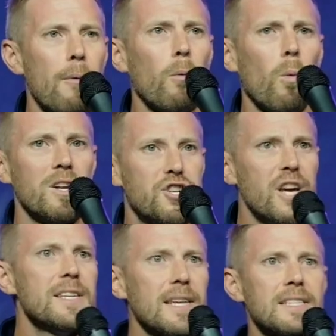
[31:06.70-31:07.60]
when
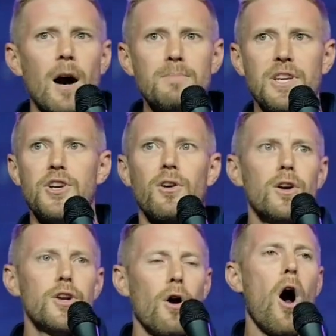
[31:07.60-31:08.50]
Jesus comes in
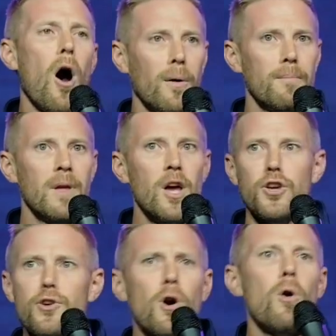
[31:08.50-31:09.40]
your heart,
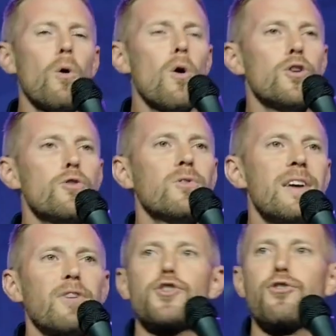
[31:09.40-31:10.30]
you leave
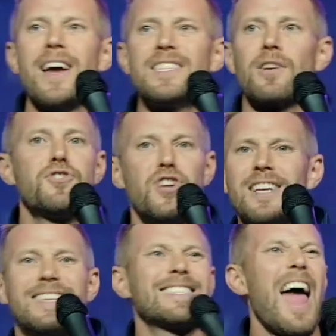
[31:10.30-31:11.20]
a trace of
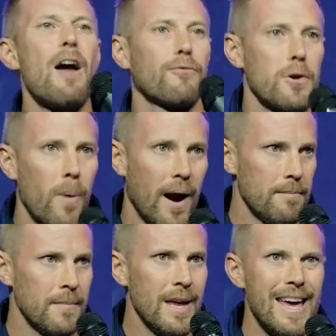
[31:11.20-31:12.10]
Jesus everywhere,
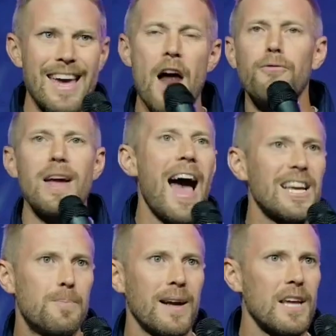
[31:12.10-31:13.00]
in every
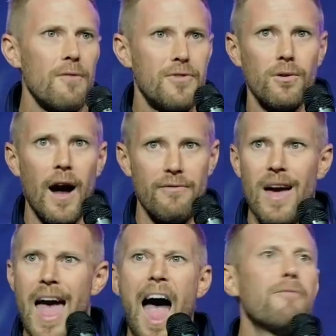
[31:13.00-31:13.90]
aspect of your life.
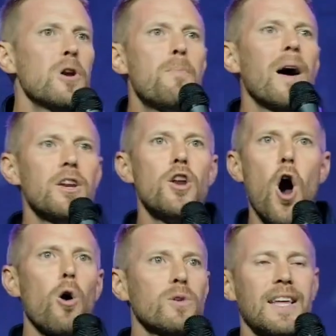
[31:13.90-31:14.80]
Everybody
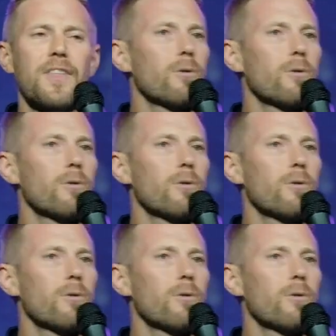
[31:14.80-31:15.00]
knows that there is